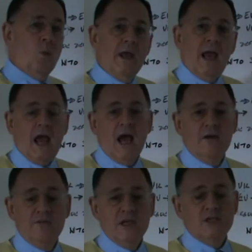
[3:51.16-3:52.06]
we
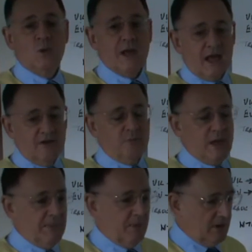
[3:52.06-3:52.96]
have is, we have
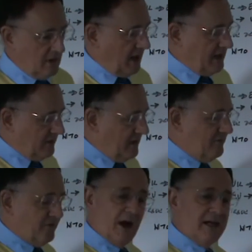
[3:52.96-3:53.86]
people like the
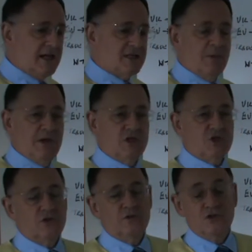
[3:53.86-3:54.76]
Finance
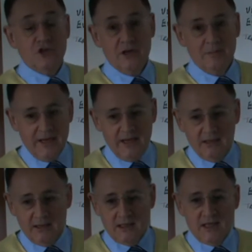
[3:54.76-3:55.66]
Minister of Germany
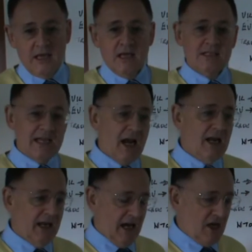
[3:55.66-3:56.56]

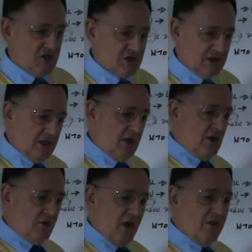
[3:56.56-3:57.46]
telling us
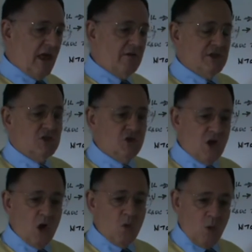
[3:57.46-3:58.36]
that there is
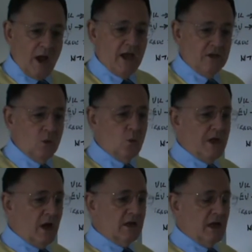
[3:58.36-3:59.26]
no way that we
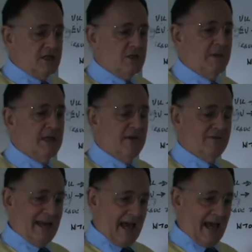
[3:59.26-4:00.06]
are going to be given